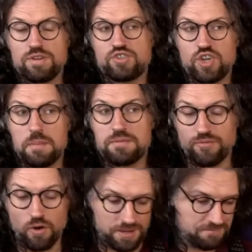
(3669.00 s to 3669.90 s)
which chirps
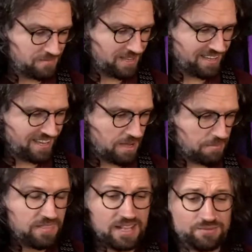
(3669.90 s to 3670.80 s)
for me,
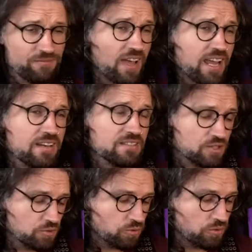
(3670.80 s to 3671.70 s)
um, and that's fine, it's
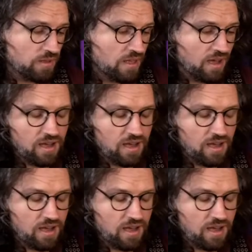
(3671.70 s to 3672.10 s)
cool.